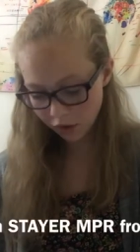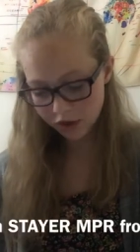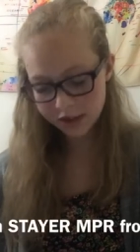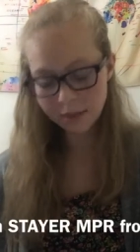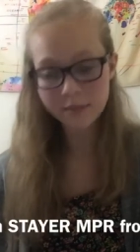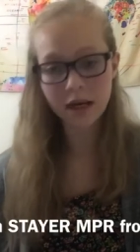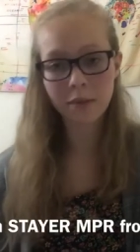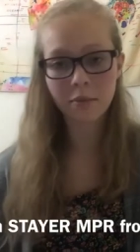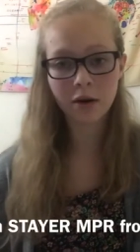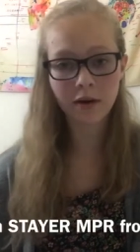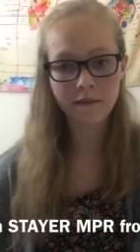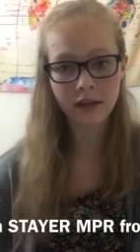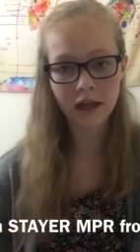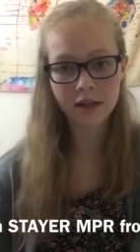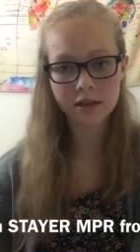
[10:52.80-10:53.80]
our September
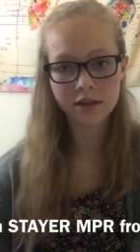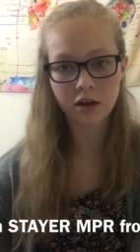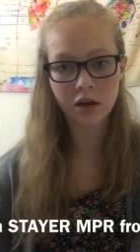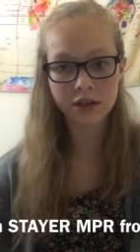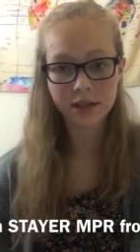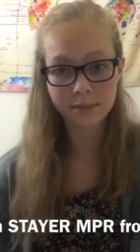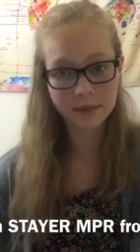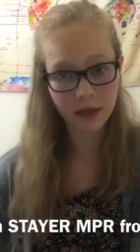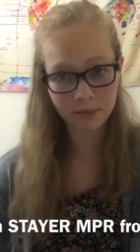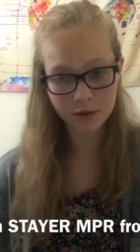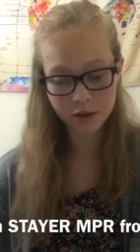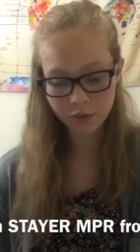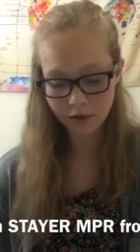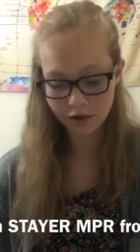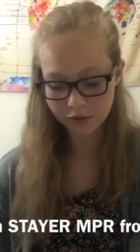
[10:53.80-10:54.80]
events are September
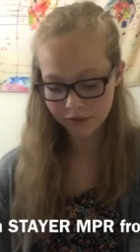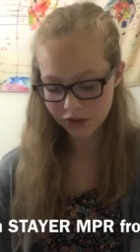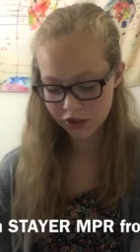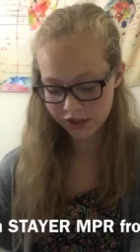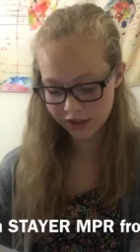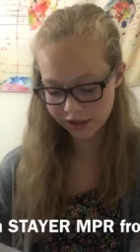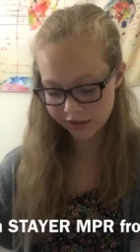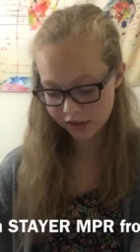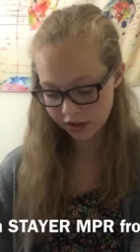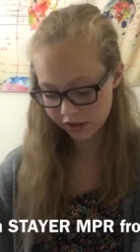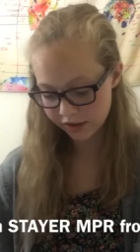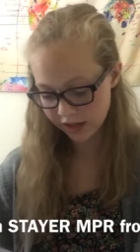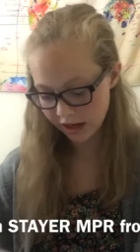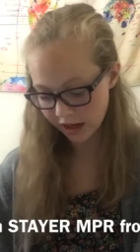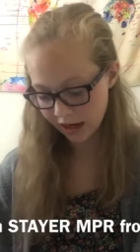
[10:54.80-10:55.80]
12th, which is this
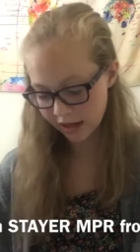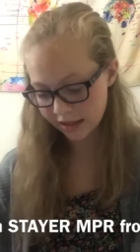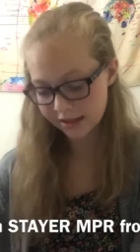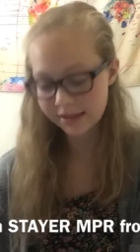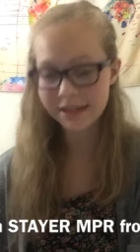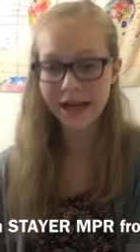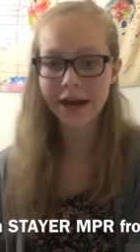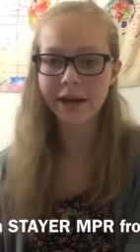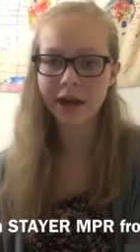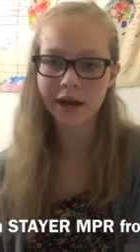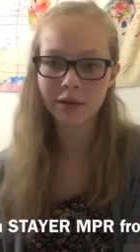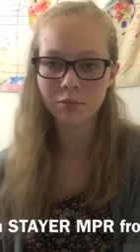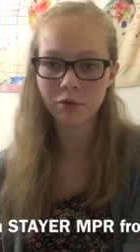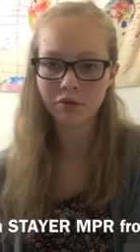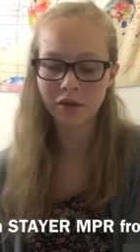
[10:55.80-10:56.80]
Thursday, and it's tie-dye
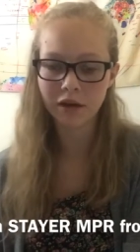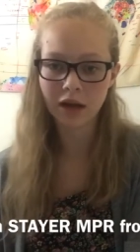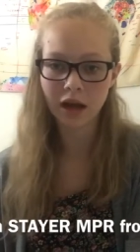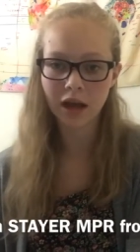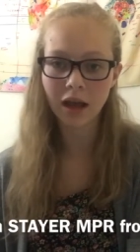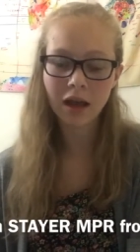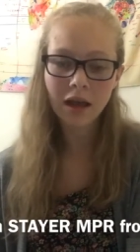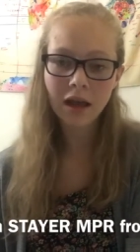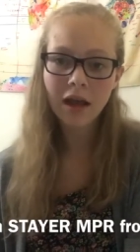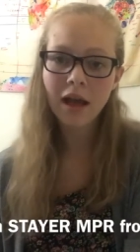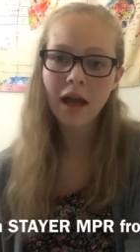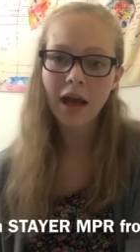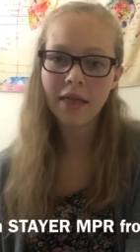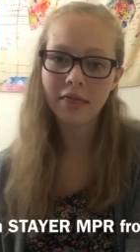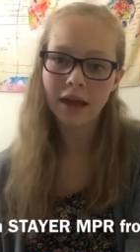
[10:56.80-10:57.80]
and movie night.
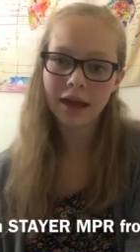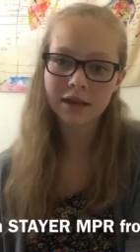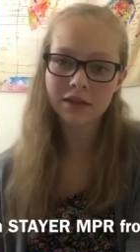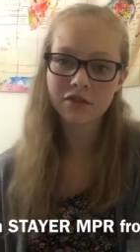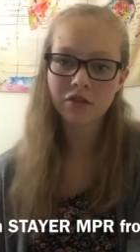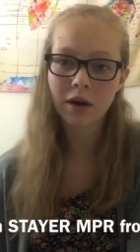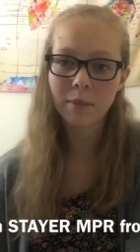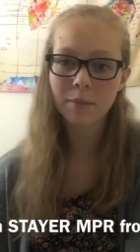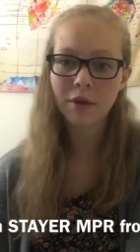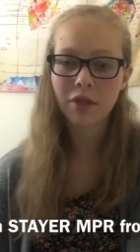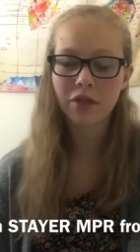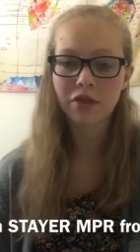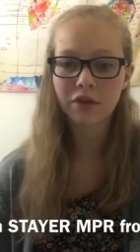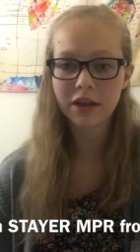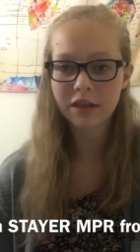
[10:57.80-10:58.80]
And that is from
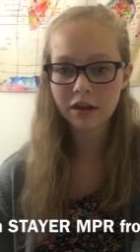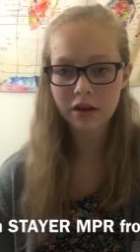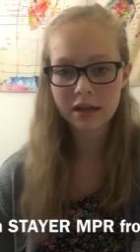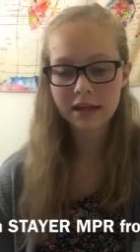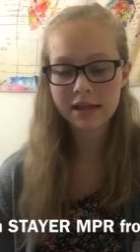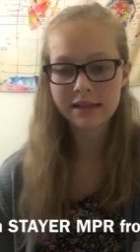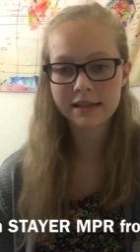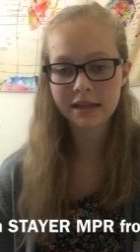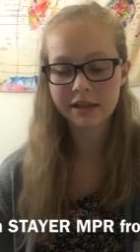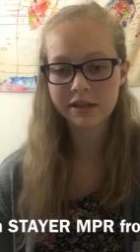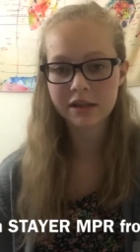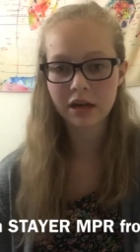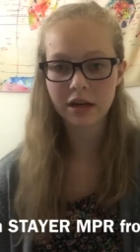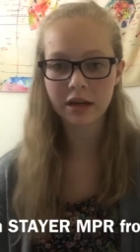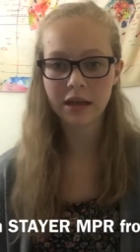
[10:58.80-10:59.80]
3:30 to
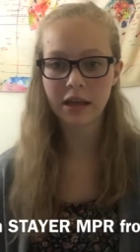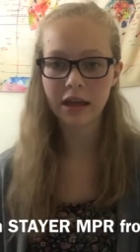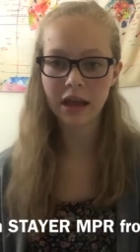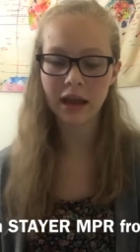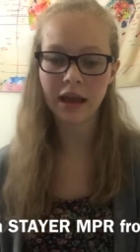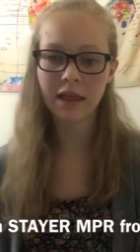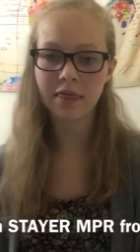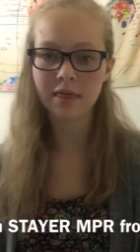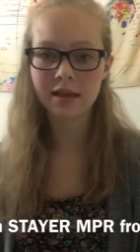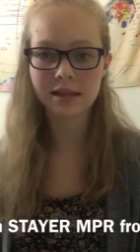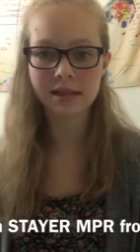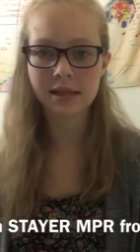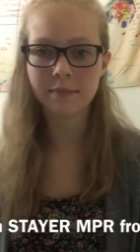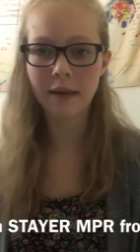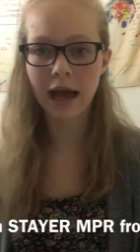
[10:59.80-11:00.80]
6:30 in the
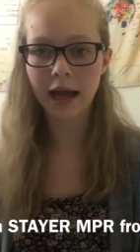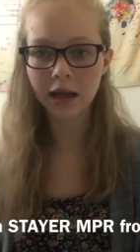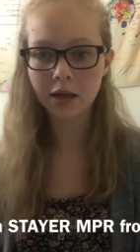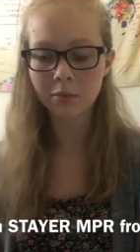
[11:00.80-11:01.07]
SMAC